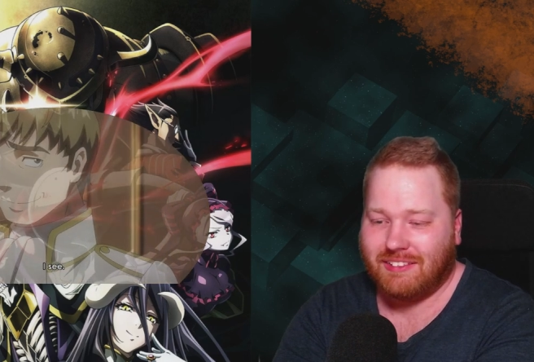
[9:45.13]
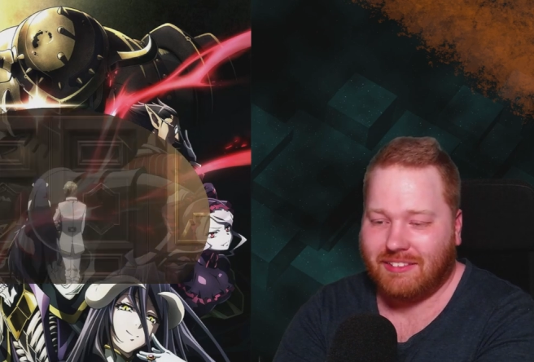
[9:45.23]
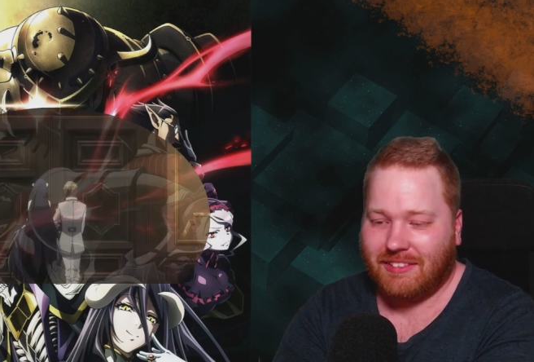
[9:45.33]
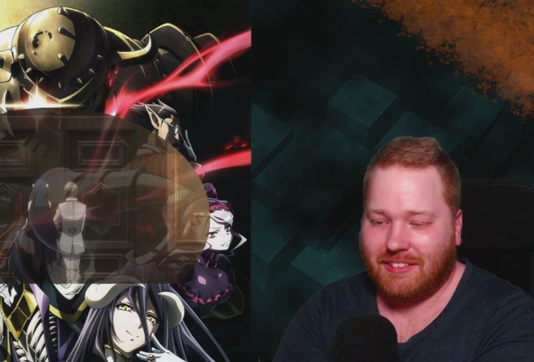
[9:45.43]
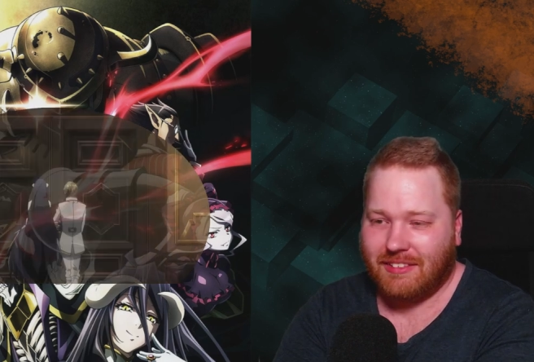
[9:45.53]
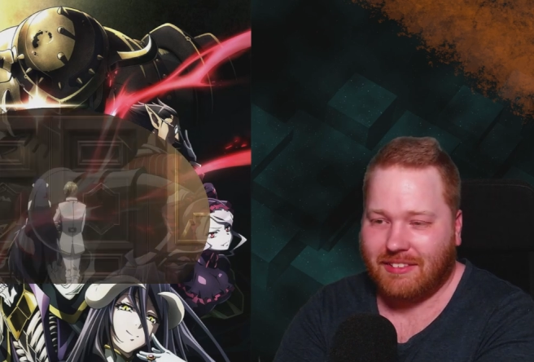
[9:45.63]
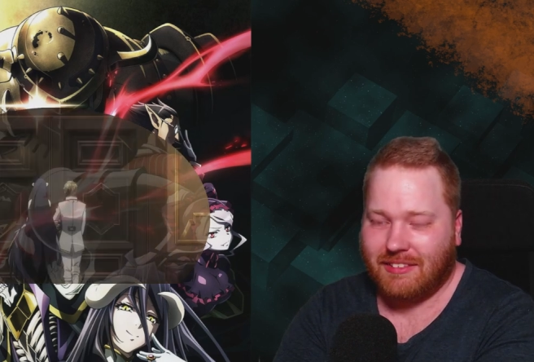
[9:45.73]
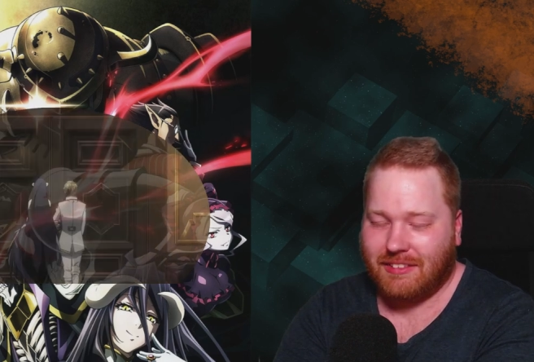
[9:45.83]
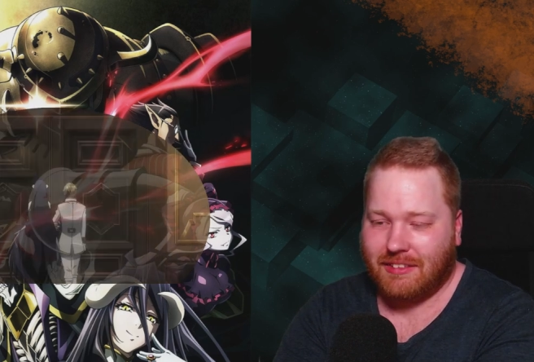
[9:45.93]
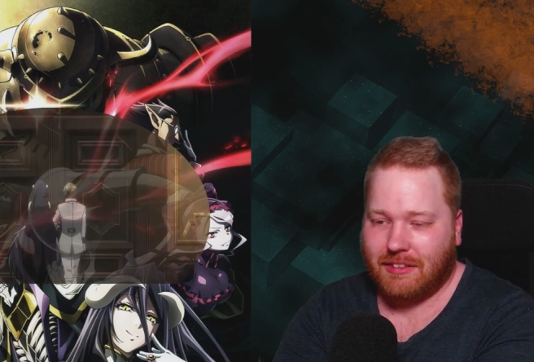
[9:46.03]

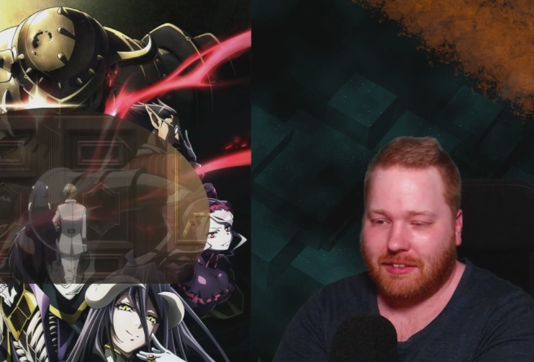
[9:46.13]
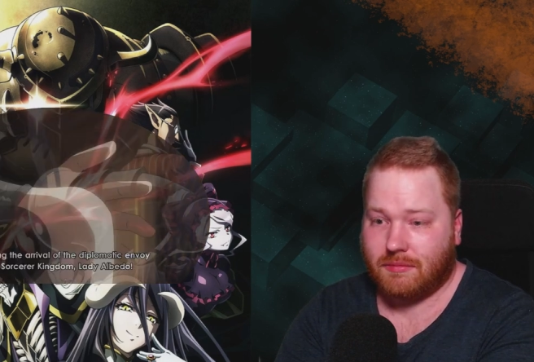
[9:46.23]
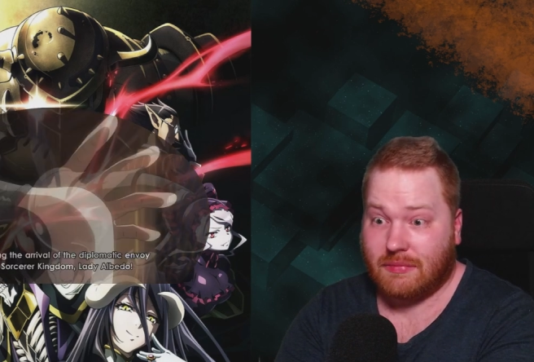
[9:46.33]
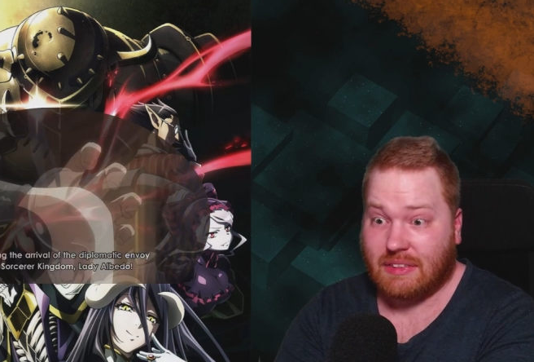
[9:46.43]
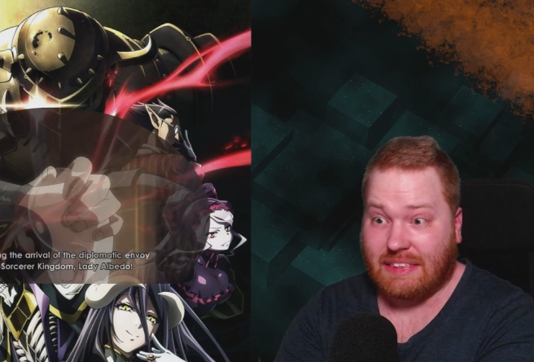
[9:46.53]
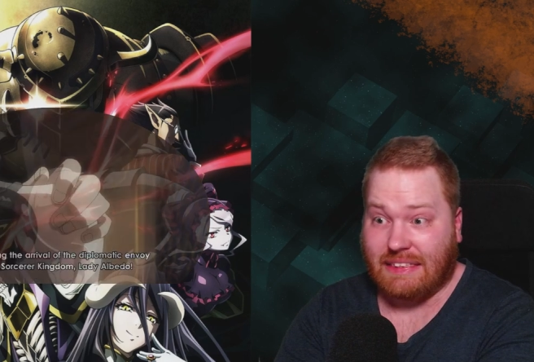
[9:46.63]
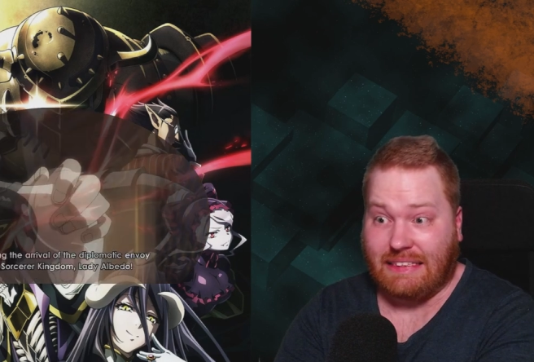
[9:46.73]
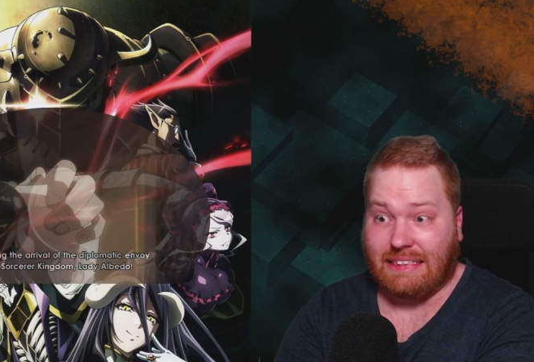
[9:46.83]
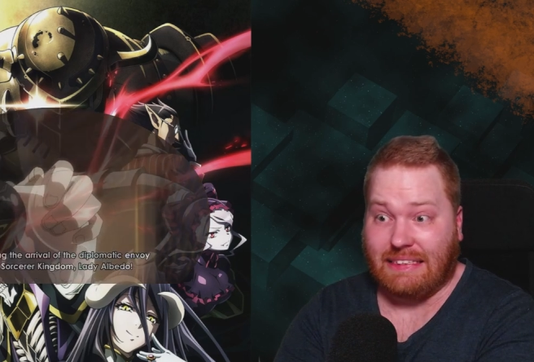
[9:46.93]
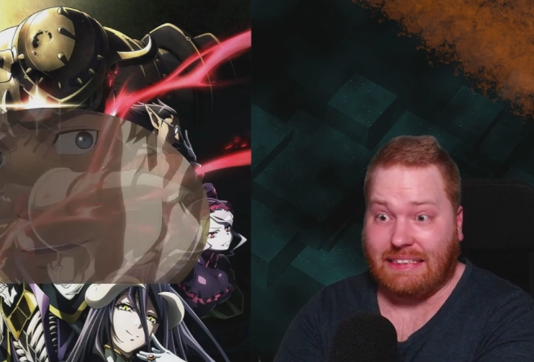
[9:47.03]

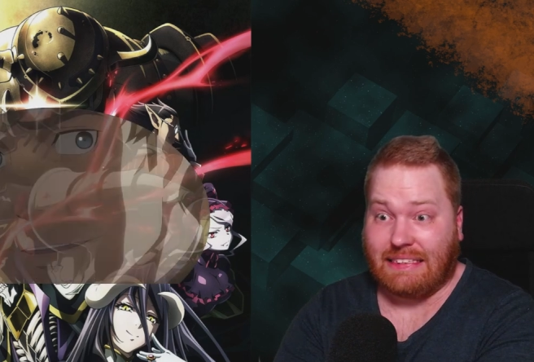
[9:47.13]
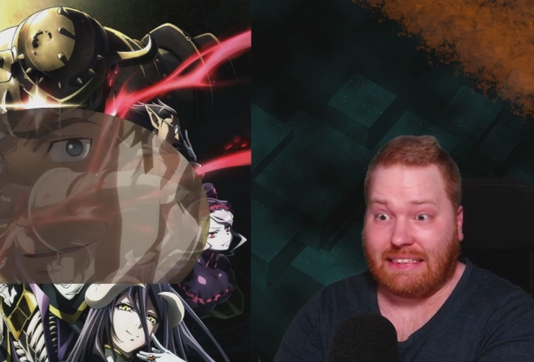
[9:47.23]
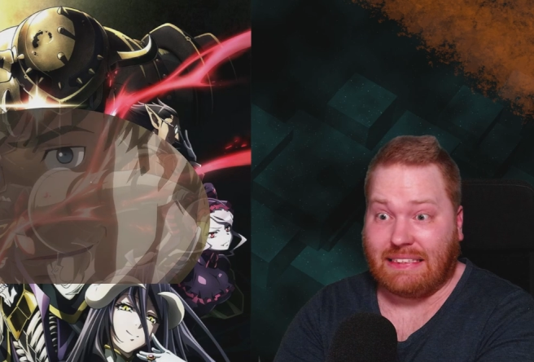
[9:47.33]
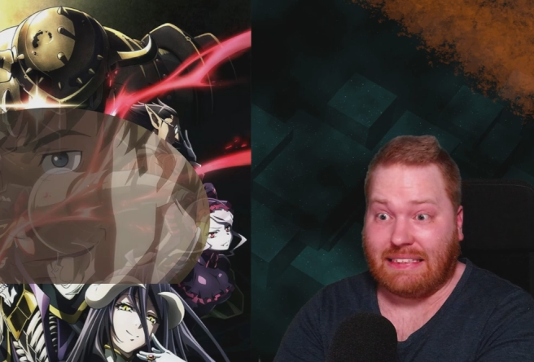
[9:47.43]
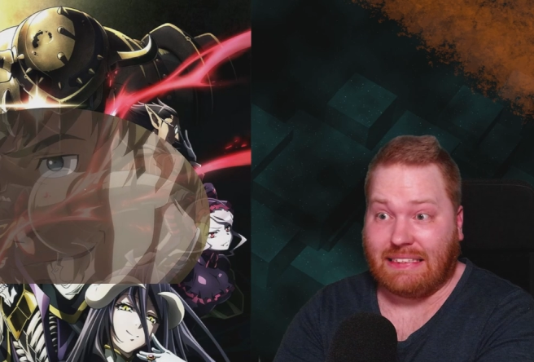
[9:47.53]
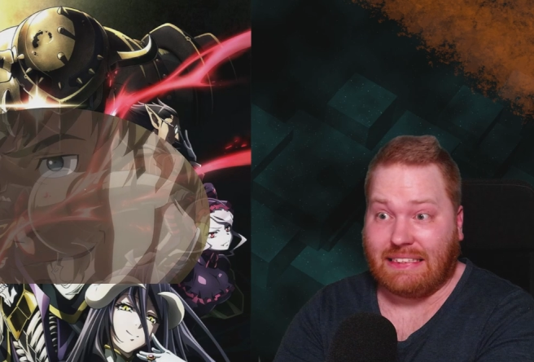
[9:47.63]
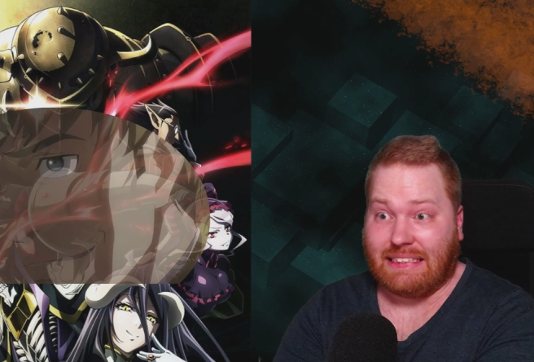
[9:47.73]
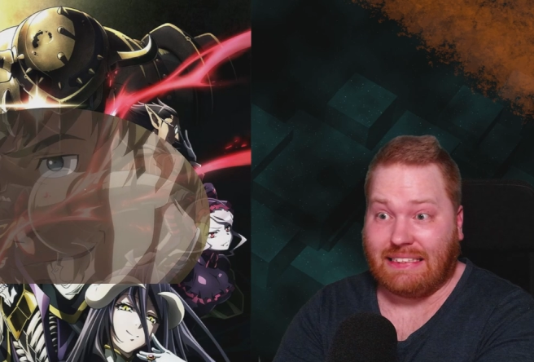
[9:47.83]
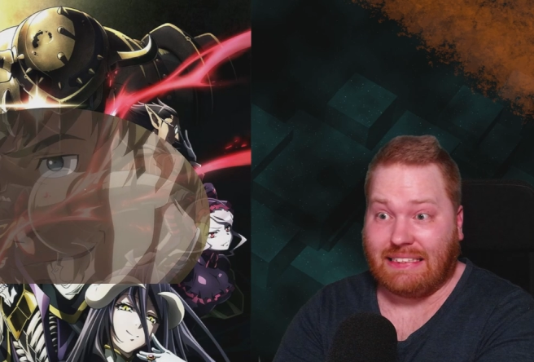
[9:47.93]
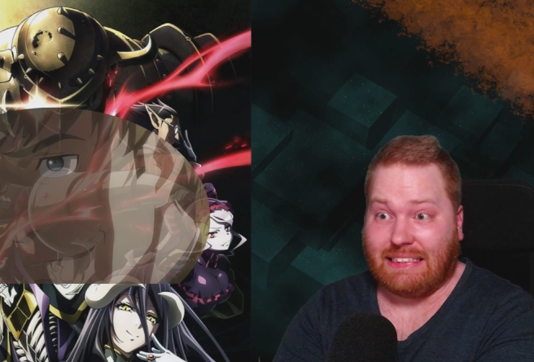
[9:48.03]

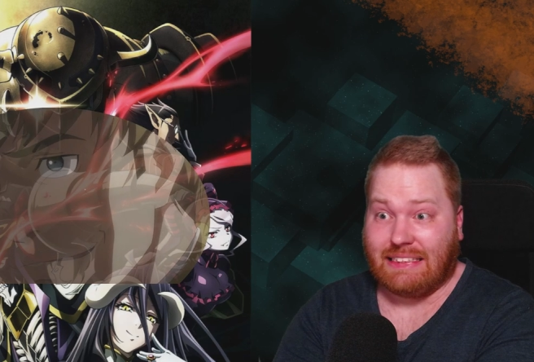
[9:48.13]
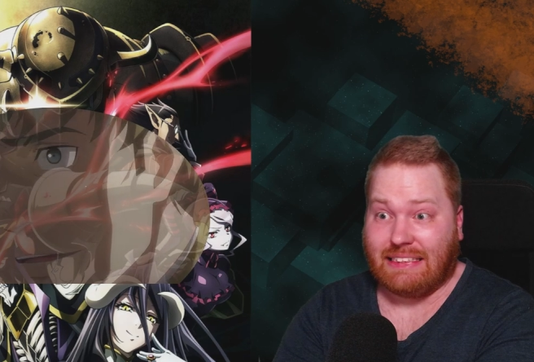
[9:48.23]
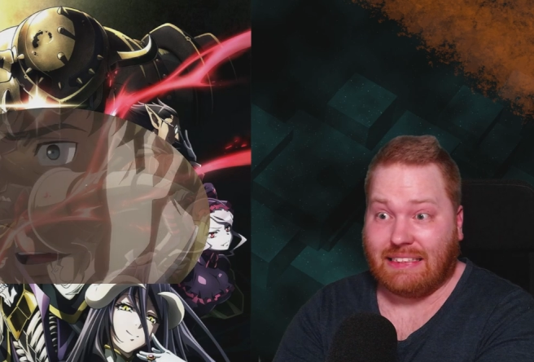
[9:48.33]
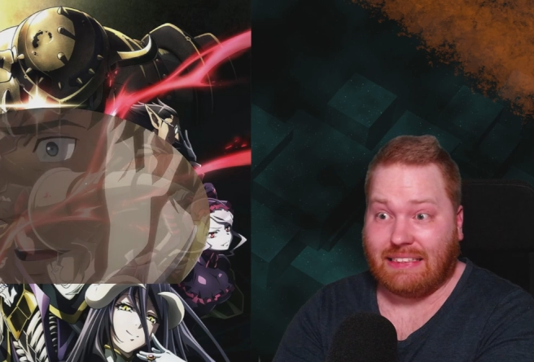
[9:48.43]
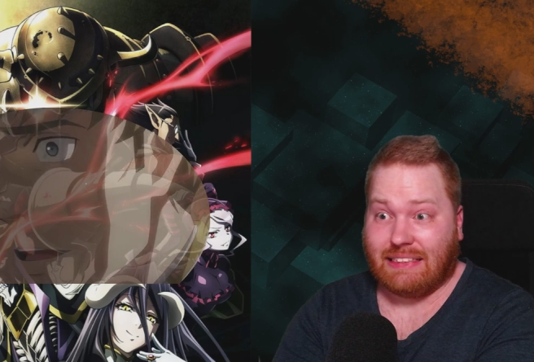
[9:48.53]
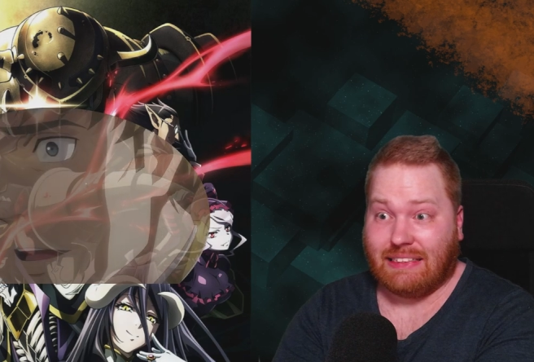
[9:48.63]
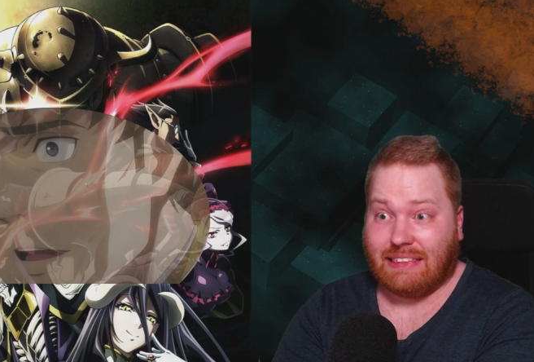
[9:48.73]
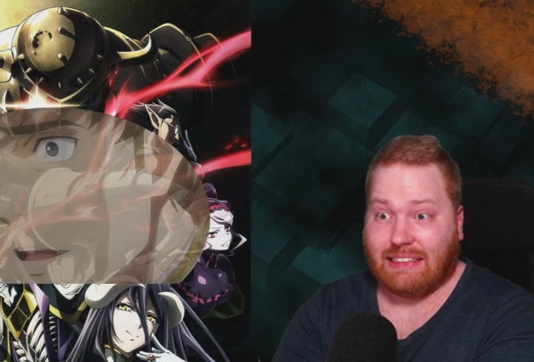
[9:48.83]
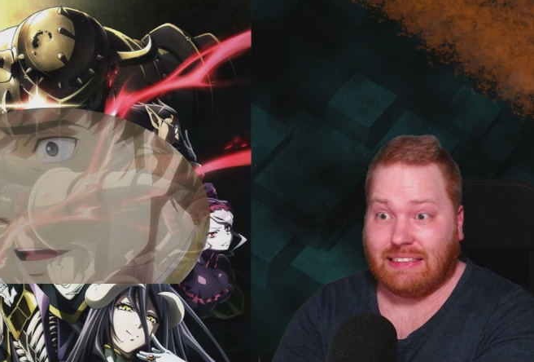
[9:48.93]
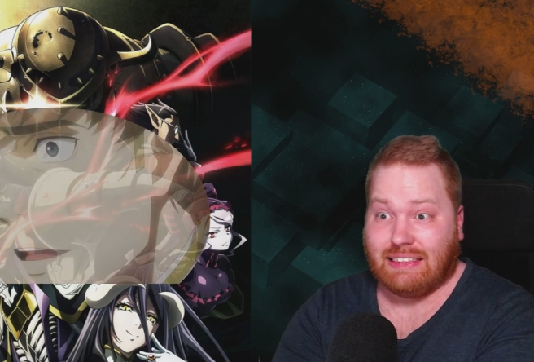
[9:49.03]

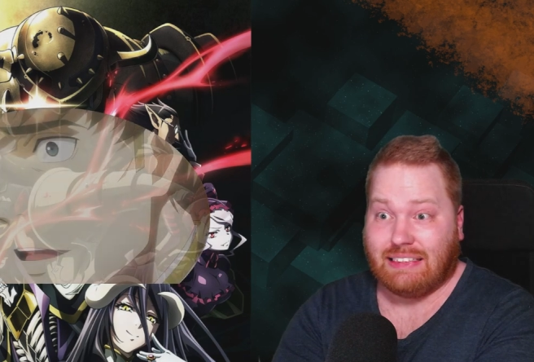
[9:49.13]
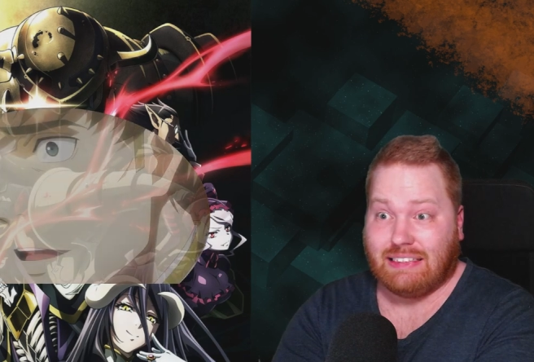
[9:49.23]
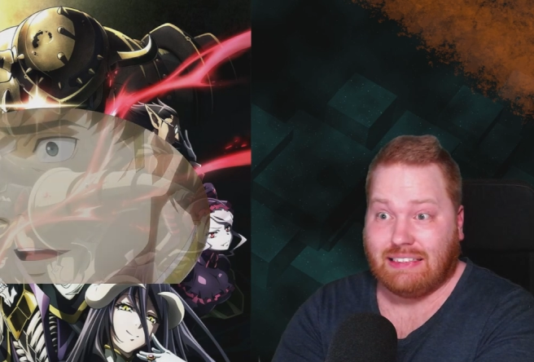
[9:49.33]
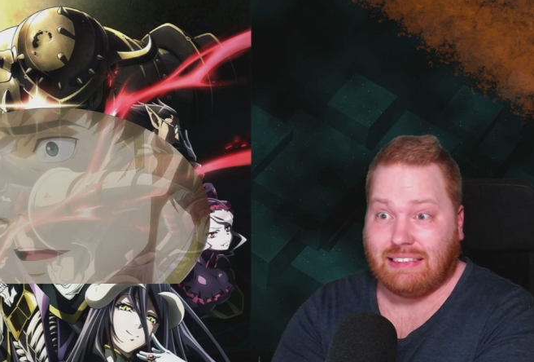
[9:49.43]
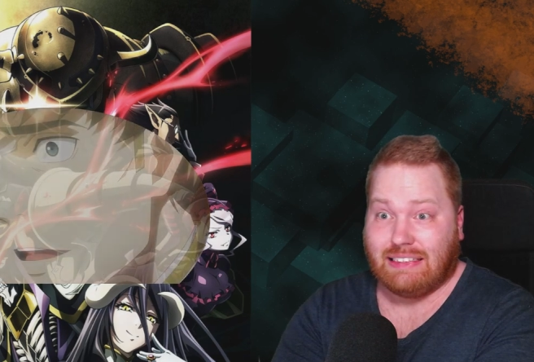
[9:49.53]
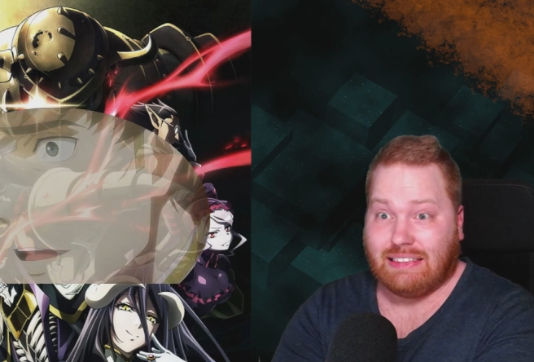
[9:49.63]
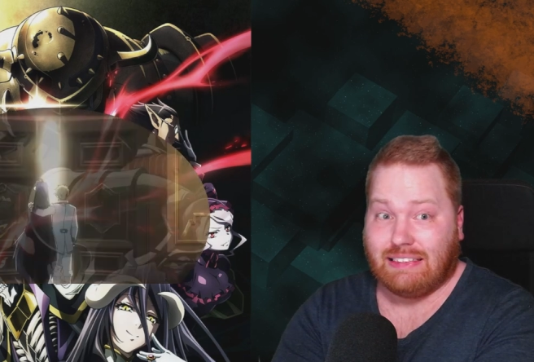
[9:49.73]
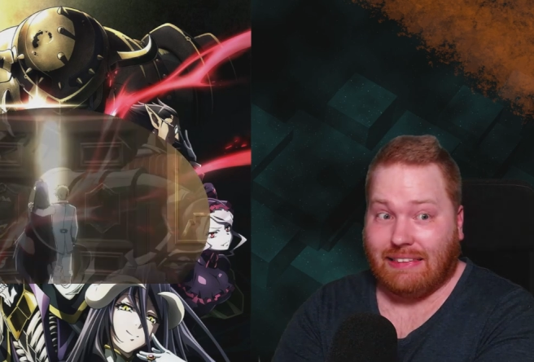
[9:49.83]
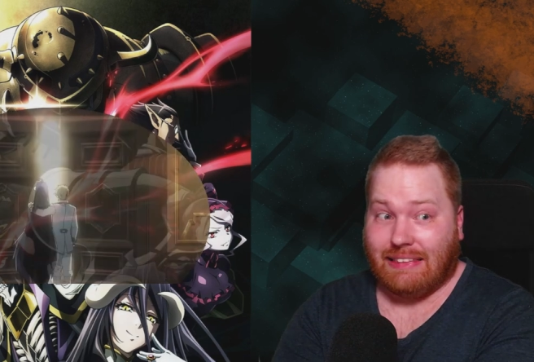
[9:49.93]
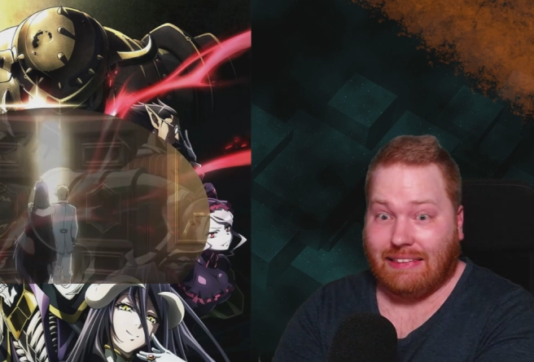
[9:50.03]

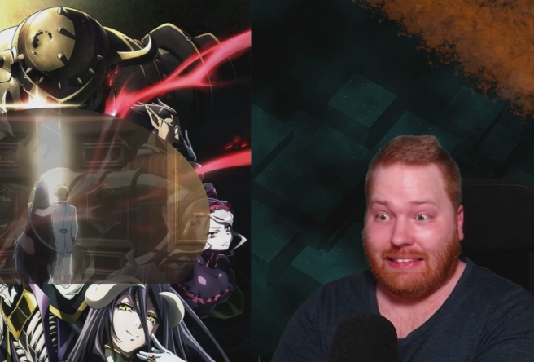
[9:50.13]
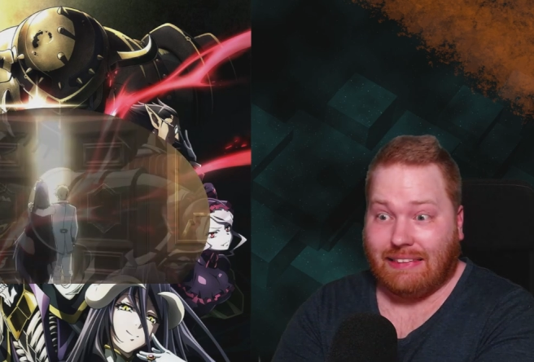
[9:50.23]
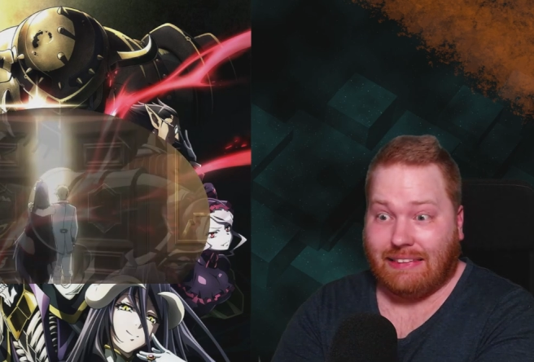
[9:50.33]
(silence)